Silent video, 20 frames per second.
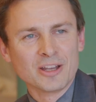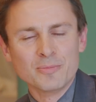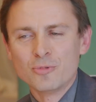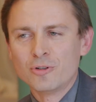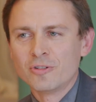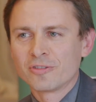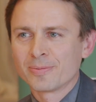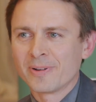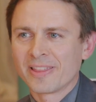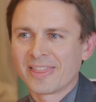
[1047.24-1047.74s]

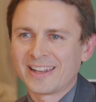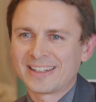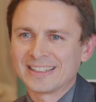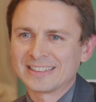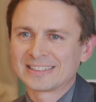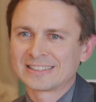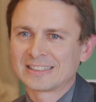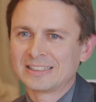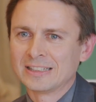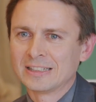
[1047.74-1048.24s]
movement that
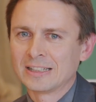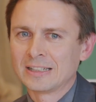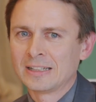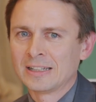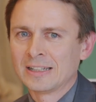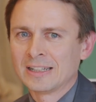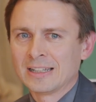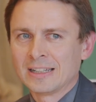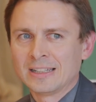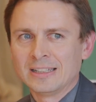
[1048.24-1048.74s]
is still
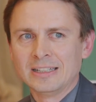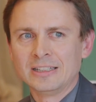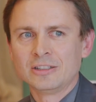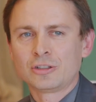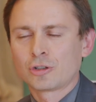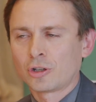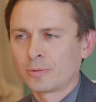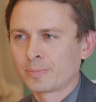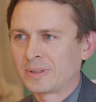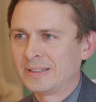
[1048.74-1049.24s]

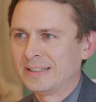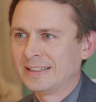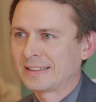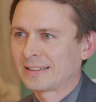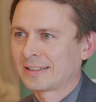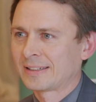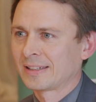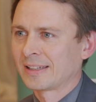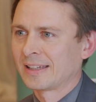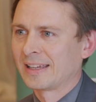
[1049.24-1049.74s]

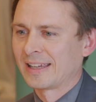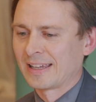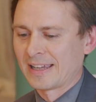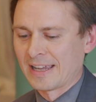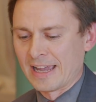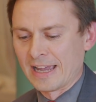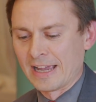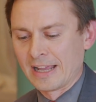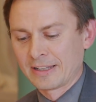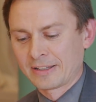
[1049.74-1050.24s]
incomplete,
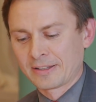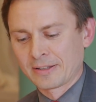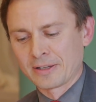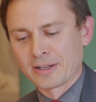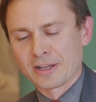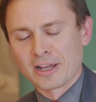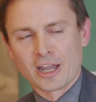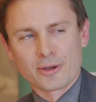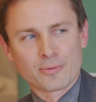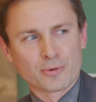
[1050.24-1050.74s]
and
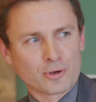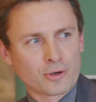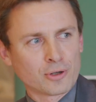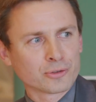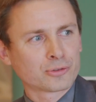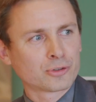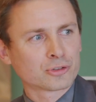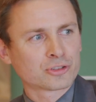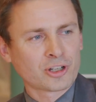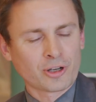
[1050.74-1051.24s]
I will
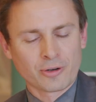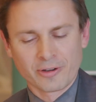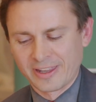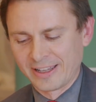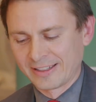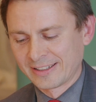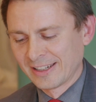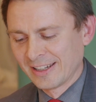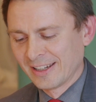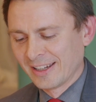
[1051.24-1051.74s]
also show
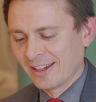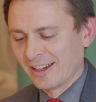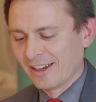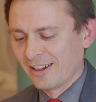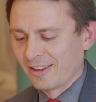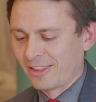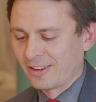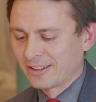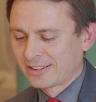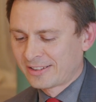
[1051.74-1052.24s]
that
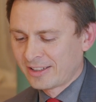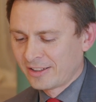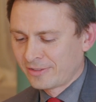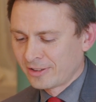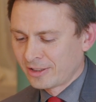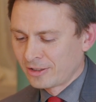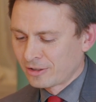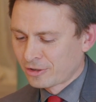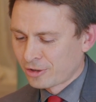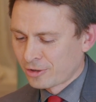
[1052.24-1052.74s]
the
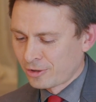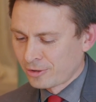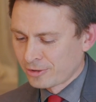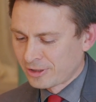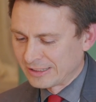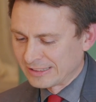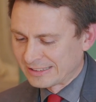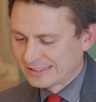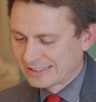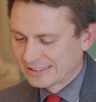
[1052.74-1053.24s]
Civil
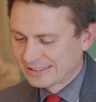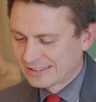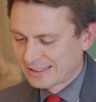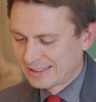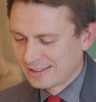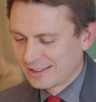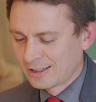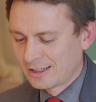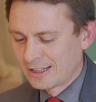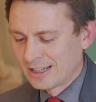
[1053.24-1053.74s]
Code is
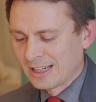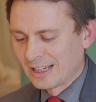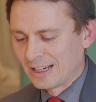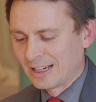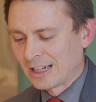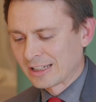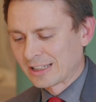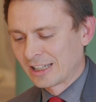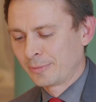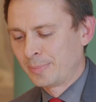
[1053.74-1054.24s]
still
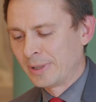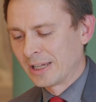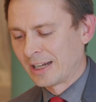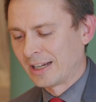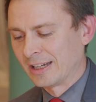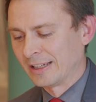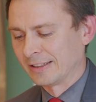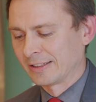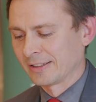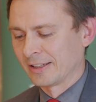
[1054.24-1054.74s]
lagging
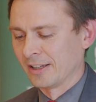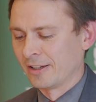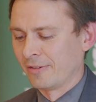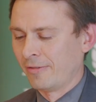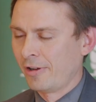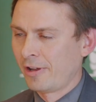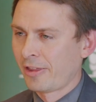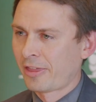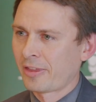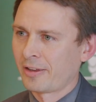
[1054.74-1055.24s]
behind
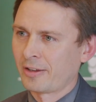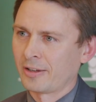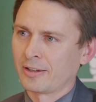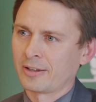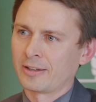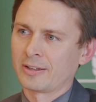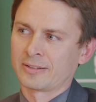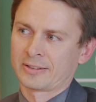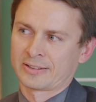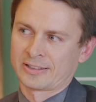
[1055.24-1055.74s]
with
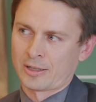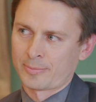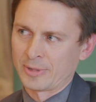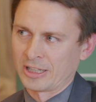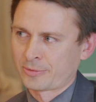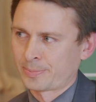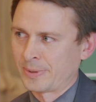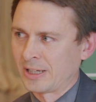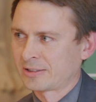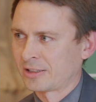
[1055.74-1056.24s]
some
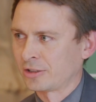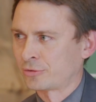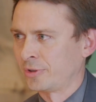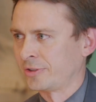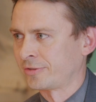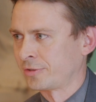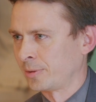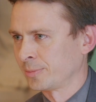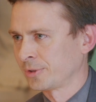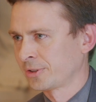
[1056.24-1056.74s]
expected
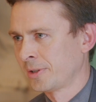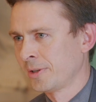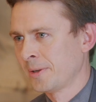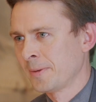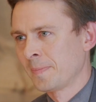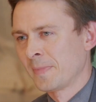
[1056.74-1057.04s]
reforms.